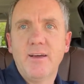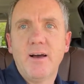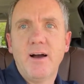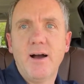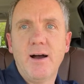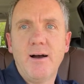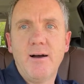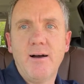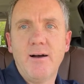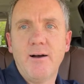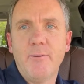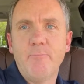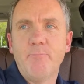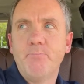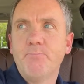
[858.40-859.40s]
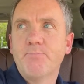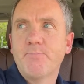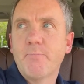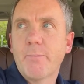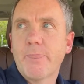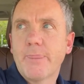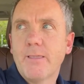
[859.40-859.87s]

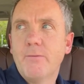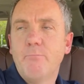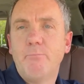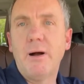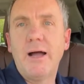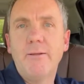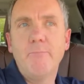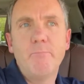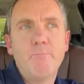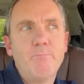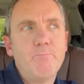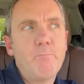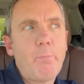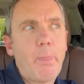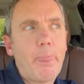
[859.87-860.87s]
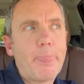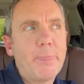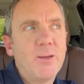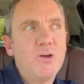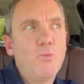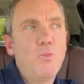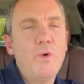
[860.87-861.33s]
But
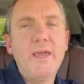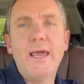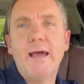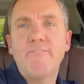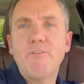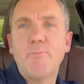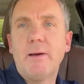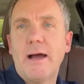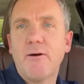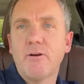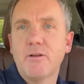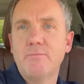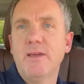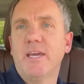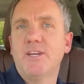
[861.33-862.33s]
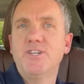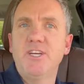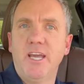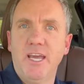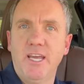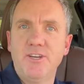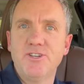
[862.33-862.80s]
we have the power to make a
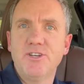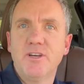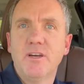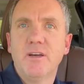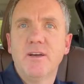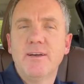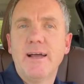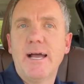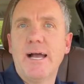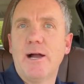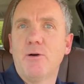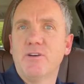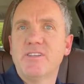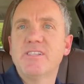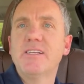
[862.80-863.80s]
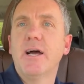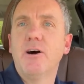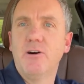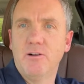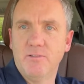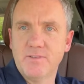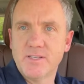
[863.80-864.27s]
change
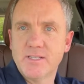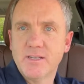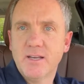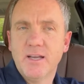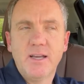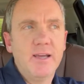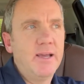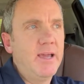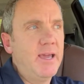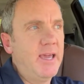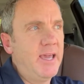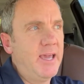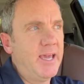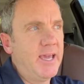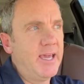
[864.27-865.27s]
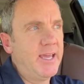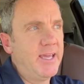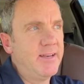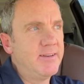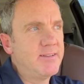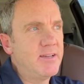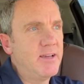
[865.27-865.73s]
ourselves
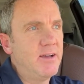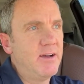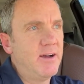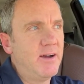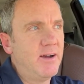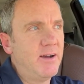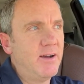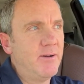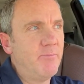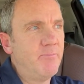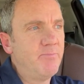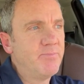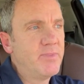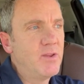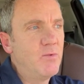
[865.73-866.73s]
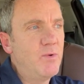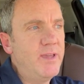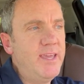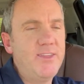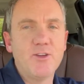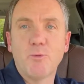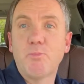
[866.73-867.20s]
and
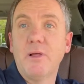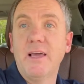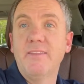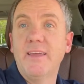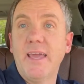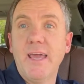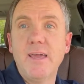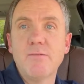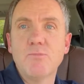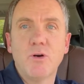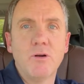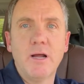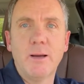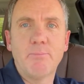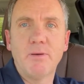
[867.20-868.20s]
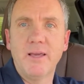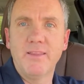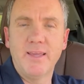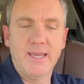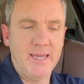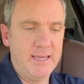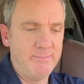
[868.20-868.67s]
either play the game or not play the
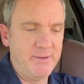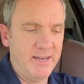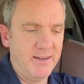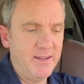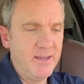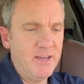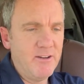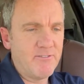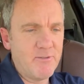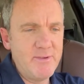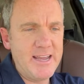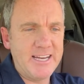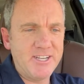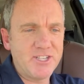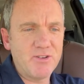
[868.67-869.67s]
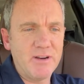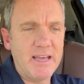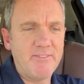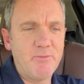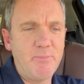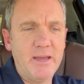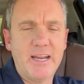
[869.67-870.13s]
game. And for me, I just don't
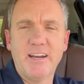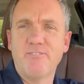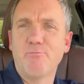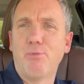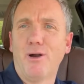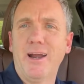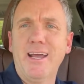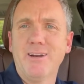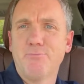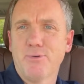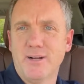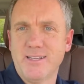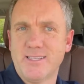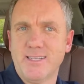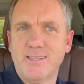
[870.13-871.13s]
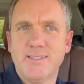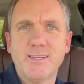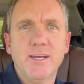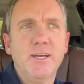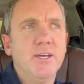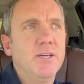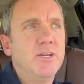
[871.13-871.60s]
have a big enough brand presence
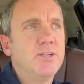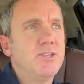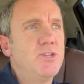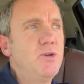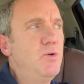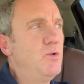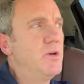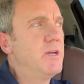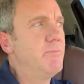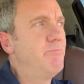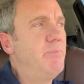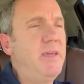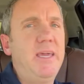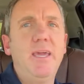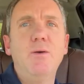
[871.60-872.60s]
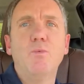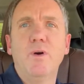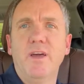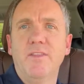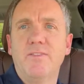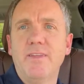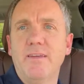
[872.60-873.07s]
to compete
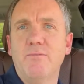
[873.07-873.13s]
with